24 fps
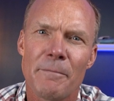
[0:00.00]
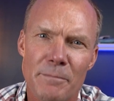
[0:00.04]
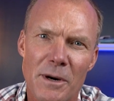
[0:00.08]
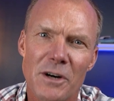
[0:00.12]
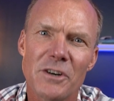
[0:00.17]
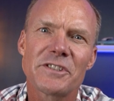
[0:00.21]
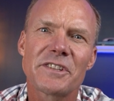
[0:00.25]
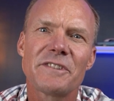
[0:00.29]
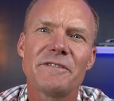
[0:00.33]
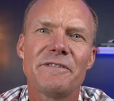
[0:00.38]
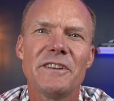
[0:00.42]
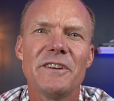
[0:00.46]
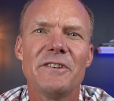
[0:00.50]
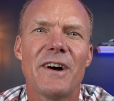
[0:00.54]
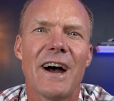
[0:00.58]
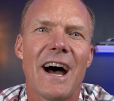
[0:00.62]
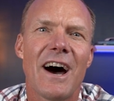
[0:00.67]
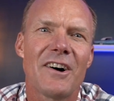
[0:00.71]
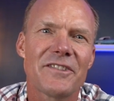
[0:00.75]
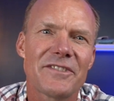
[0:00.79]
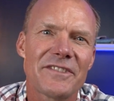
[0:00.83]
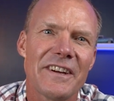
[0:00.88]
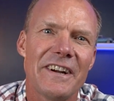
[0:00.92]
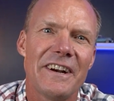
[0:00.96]
most of you
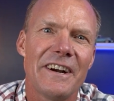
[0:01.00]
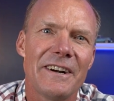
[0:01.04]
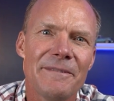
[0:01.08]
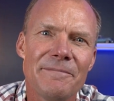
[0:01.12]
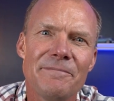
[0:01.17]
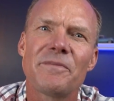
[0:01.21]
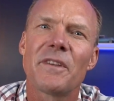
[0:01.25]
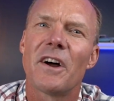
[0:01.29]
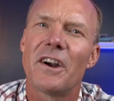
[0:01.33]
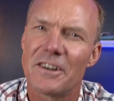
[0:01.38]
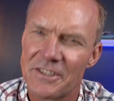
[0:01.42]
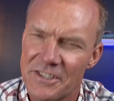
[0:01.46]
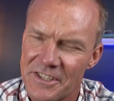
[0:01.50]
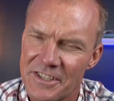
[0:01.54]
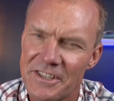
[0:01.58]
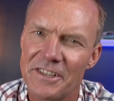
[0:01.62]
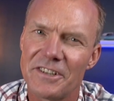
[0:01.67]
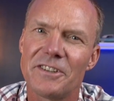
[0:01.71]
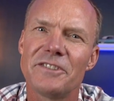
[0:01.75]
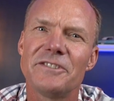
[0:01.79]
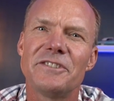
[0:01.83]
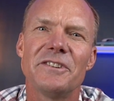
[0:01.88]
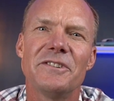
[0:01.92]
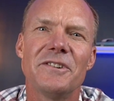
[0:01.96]
out there are
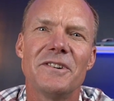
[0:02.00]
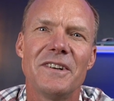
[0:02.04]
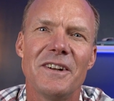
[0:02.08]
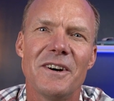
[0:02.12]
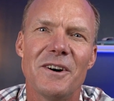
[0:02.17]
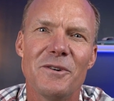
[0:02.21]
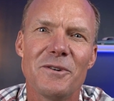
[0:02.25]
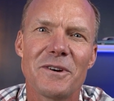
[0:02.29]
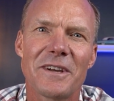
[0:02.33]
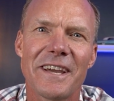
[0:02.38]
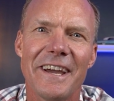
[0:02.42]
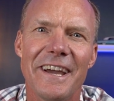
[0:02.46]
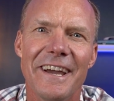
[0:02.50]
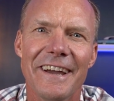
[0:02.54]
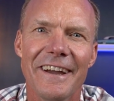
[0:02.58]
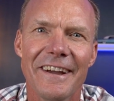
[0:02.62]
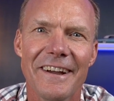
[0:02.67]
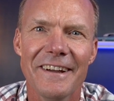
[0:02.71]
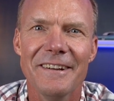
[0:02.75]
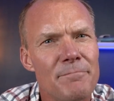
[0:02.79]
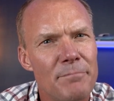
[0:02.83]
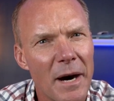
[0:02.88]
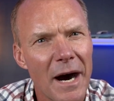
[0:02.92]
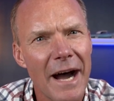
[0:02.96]
still doing
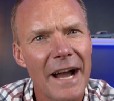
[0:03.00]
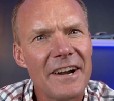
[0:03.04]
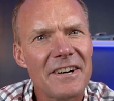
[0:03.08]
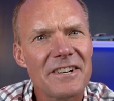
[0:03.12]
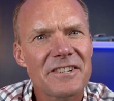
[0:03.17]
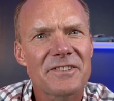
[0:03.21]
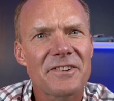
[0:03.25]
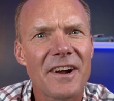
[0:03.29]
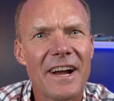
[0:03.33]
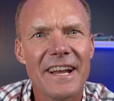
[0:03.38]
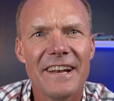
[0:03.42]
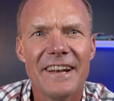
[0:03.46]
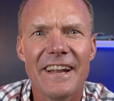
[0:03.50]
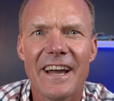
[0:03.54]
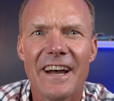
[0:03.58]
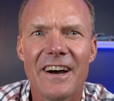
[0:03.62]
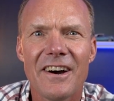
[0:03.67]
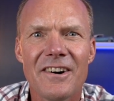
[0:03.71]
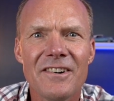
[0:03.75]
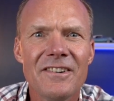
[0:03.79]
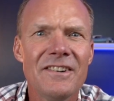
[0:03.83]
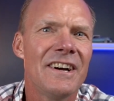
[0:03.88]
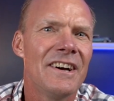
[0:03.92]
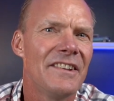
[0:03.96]
okay. Buyers right
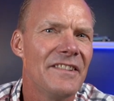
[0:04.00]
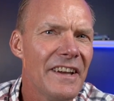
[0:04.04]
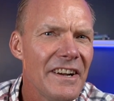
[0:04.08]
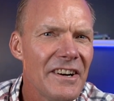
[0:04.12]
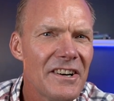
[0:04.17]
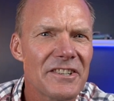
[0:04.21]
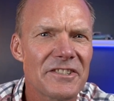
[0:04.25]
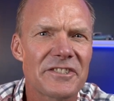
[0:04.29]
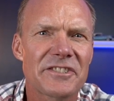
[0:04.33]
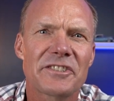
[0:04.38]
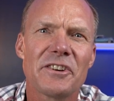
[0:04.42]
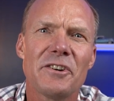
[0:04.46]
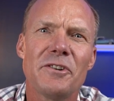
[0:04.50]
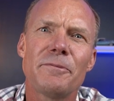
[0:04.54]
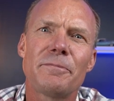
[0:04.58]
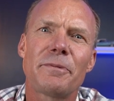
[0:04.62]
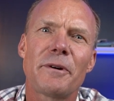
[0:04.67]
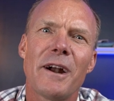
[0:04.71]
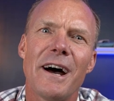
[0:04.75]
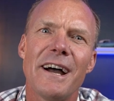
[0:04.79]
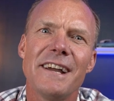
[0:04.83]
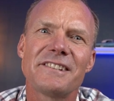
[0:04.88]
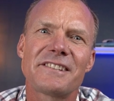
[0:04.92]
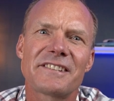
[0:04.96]
now, they are so
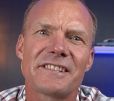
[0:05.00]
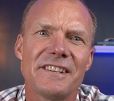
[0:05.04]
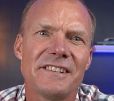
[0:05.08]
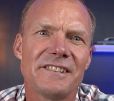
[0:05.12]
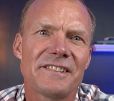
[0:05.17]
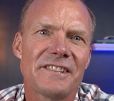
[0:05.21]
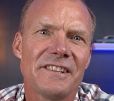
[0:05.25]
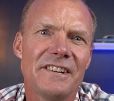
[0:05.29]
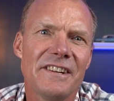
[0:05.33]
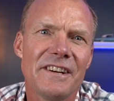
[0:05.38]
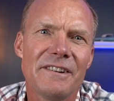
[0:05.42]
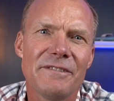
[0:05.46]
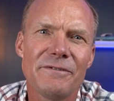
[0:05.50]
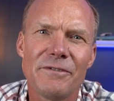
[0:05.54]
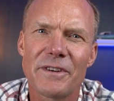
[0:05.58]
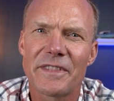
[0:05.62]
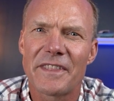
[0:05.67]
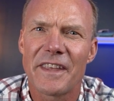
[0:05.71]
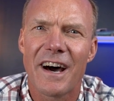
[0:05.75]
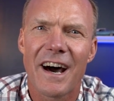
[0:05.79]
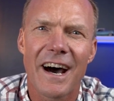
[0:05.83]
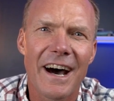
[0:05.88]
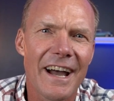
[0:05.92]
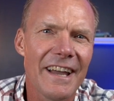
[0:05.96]
price sensitive with
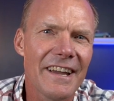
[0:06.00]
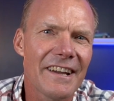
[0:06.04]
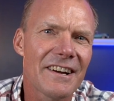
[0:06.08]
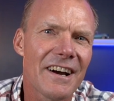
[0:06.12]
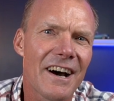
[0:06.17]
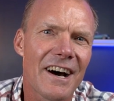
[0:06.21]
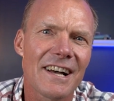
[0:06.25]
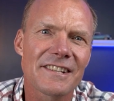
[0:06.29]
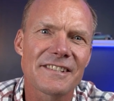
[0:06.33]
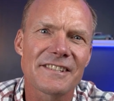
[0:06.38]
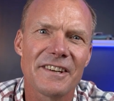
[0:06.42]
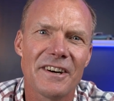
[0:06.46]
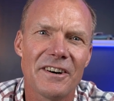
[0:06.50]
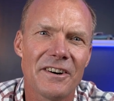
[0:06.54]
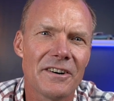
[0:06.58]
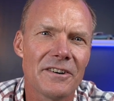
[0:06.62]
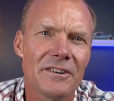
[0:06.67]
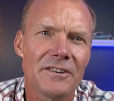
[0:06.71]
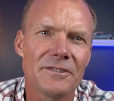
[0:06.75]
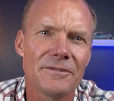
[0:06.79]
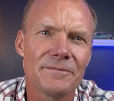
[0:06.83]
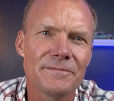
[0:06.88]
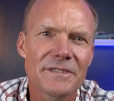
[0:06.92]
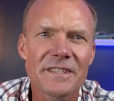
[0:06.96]
the high cost of
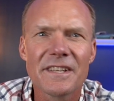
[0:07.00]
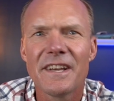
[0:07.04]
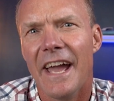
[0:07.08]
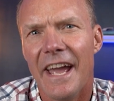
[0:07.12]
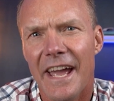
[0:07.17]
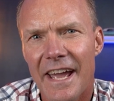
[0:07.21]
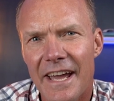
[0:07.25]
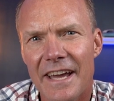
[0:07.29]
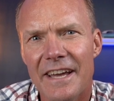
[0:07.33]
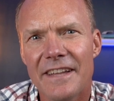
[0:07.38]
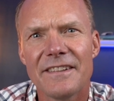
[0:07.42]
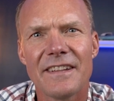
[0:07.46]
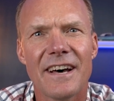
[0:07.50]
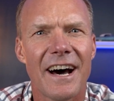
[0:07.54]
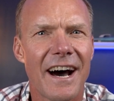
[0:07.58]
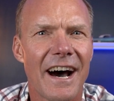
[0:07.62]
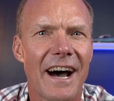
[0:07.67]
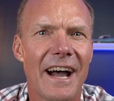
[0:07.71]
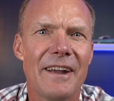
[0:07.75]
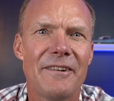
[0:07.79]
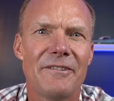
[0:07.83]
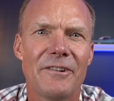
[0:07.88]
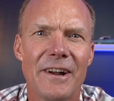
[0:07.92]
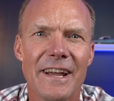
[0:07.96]
homes and the
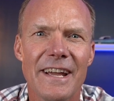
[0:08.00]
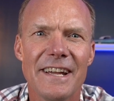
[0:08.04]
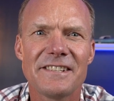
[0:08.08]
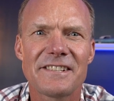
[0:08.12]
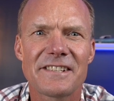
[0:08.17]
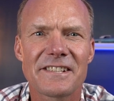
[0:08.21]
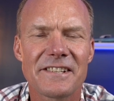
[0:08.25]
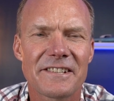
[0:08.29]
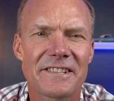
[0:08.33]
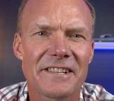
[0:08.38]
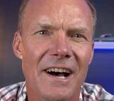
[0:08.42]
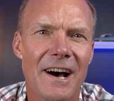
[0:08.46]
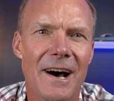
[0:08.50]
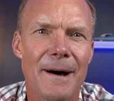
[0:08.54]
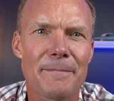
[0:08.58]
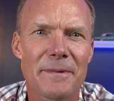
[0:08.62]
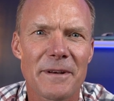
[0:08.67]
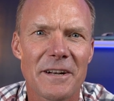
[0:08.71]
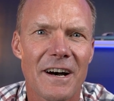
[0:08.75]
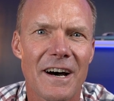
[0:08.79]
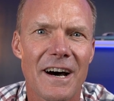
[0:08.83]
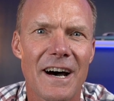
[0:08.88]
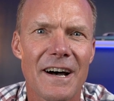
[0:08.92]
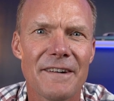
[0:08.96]
high rates to top
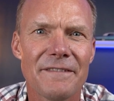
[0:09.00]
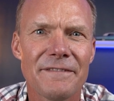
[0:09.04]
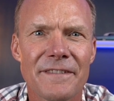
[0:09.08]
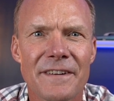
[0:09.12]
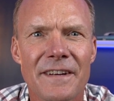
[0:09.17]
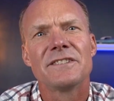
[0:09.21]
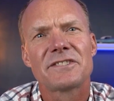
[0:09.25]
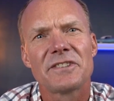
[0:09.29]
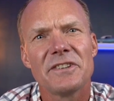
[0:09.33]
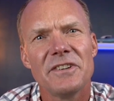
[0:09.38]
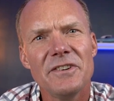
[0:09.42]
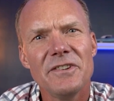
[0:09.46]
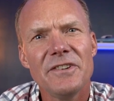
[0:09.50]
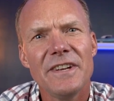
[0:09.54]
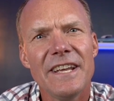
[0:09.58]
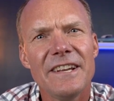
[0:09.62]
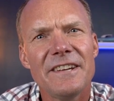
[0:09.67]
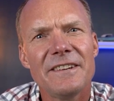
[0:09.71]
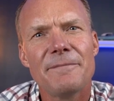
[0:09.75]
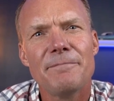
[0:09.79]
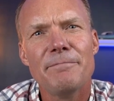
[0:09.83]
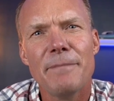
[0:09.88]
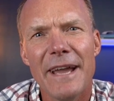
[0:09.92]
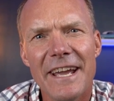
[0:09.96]
it off. So you need
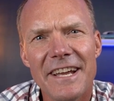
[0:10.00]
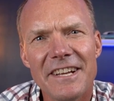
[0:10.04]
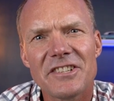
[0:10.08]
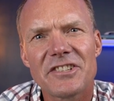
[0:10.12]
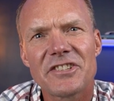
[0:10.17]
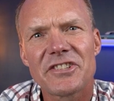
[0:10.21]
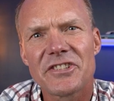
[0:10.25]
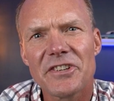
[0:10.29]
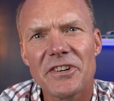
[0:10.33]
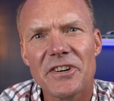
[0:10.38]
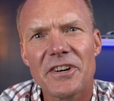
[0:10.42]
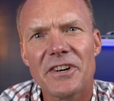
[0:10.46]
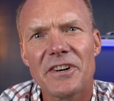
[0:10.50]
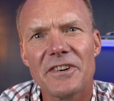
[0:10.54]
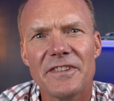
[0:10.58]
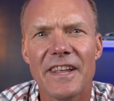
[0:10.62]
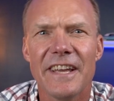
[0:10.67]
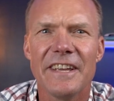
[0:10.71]
to make sure